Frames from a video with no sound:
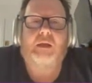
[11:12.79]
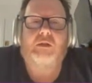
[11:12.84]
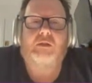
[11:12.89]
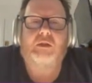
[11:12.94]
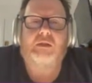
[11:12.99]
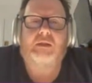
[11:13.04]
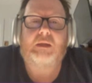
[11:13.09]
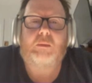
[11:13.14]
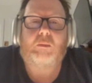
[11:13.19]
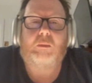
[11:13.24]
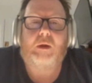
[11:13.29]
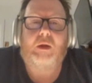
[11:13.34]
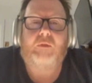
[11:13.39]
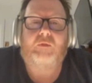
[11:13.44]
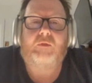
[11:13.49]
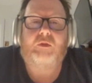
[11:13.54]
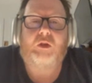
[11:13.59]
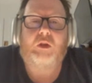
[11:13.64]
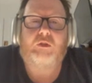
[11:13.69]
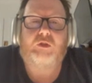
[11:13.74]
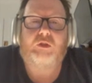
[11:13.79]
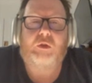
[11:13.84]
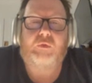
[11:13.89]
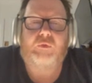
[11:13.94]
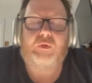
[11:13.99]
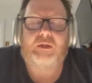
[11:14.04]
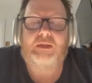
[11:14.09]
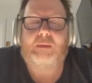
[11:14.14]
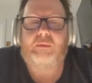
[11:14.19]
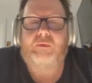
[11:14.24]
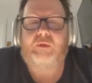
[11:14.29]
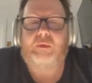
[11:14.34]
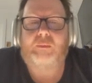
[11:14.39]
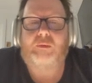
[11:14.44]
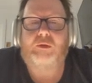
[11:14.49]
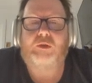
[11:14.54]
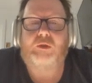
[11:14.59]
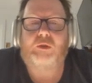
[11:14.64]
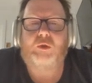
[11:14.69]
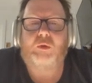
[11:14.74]
So somewhere, so for example,
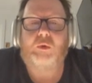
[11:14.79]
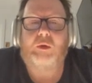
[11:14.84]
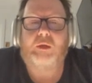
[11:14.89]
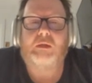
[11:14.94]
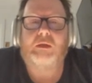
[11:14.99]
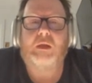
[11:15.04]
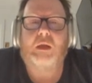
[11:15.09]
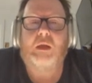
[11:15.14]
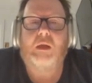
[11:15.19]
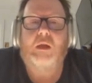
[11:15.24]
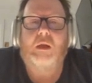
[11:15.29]
flipping two coins